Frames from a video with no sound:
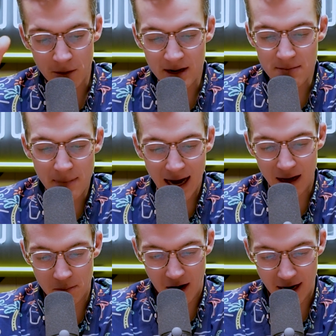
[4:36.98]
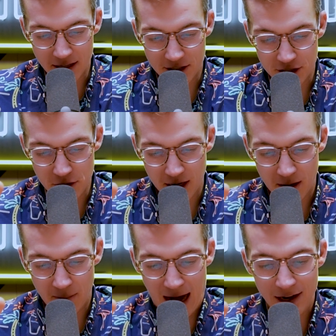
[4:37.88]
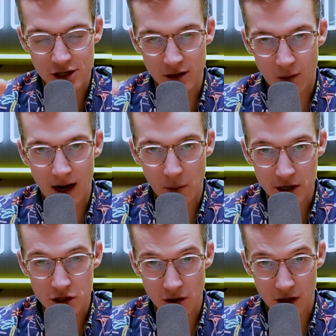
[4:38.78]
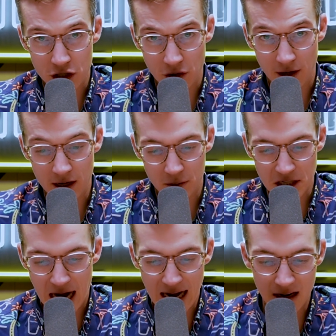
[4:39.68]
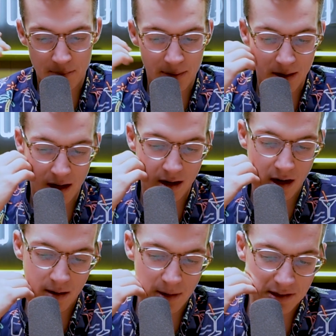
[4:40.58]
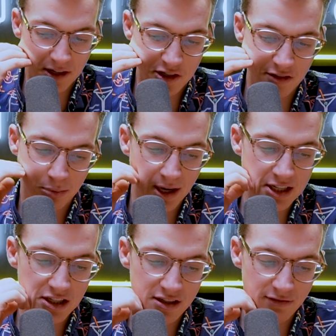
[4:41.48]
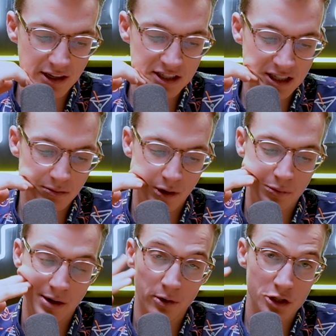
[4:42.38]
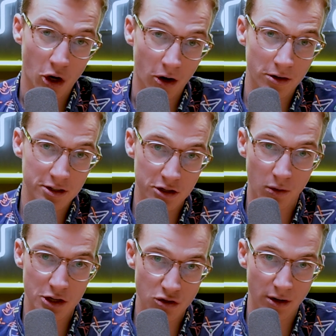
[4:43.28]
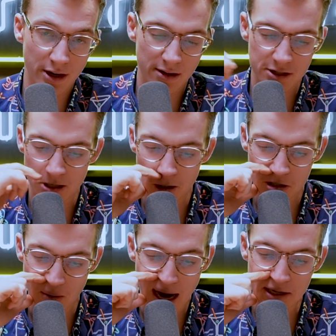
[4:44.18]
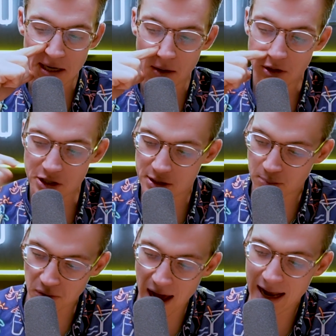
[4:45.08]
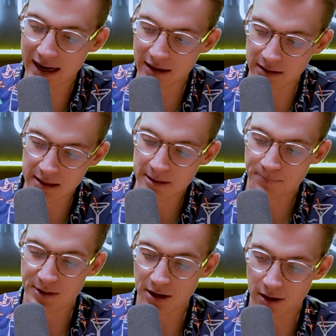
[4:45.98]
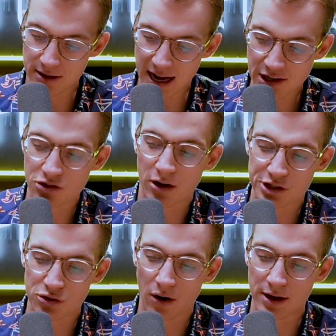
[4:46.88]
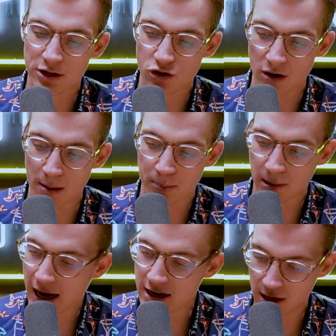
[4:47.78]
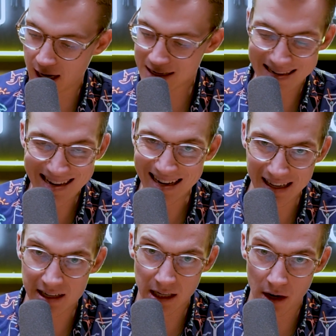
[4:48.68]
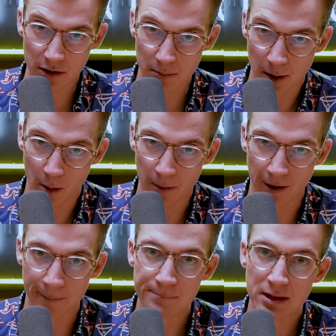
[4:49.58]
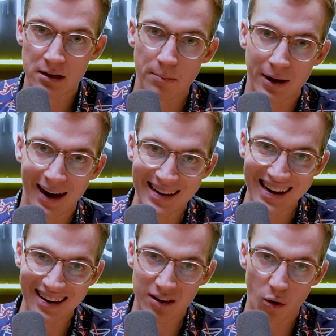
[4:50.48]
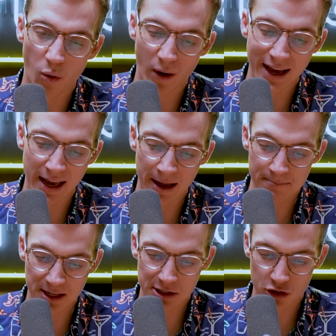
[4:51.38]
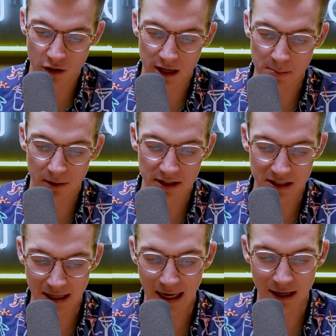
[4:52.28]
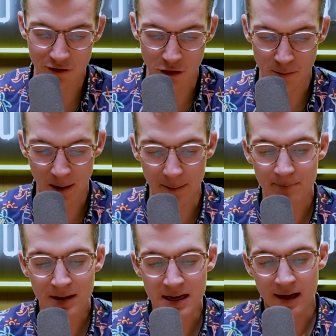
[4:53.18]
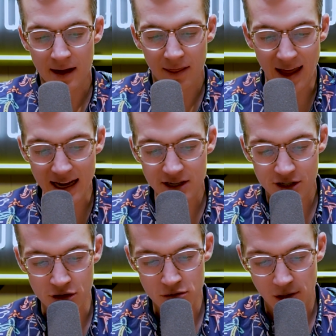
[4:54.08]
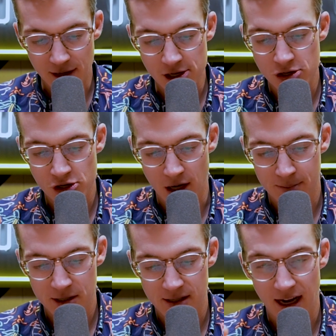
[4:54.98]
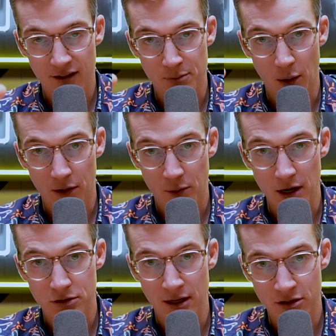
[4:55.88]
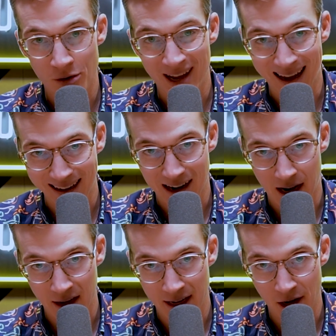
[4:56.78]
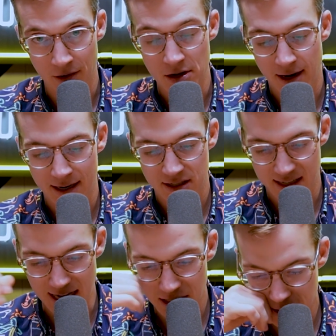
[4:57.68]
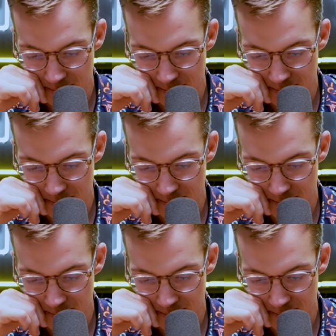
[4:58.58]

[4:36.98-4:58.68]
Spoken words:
many mega mines, you can imagine why Western Australia was high up on my list of places to visit when we returned to Australia this year. So as I was planning the next Australia trip, I needed to go to the Pilbara, but I needed a way in. It's a tricky place to get into. But thanks to relationships that I've built with Rio Tinto Kennecott here in the United States,